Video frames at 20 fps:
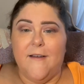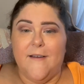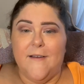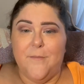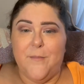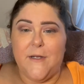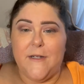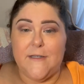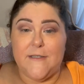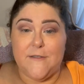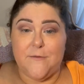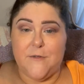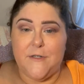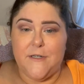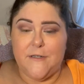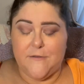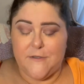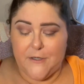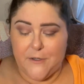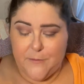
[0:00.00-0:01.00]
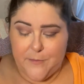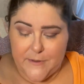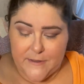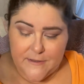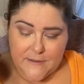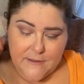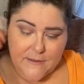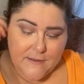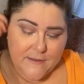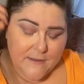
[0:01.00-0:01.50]
because the window's
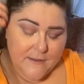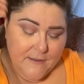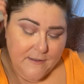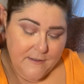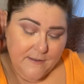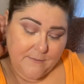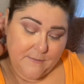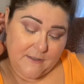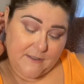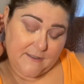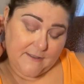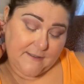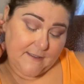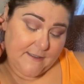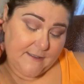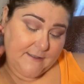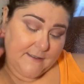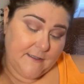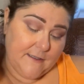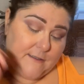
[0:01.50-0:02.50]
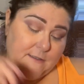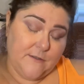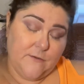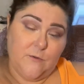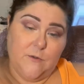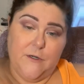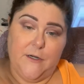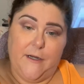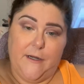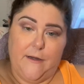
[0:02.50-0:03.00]
open, because the AC doesn't
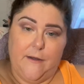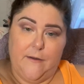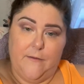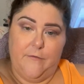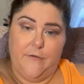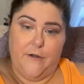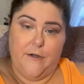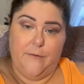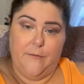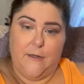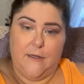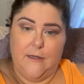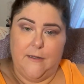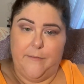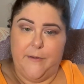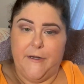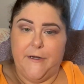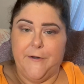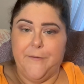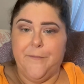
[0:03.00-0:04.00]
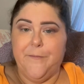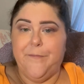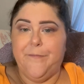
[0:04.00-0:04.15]
work very well up here.